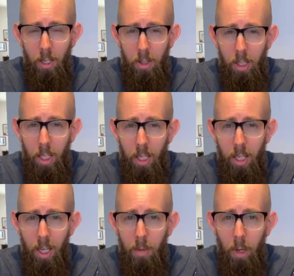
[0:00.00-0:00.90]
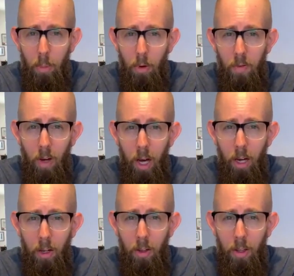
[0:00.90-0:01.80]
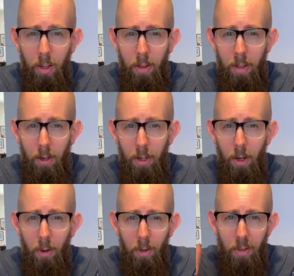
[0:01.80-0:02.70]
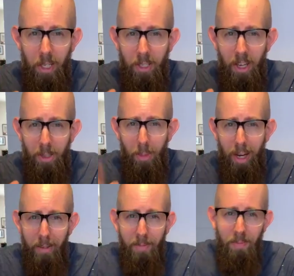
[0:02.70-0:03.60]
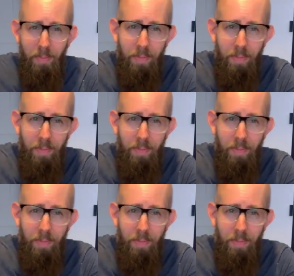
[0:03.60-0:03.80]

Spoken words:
Click the link in my profile. There you go. Thanks, guys. Bye.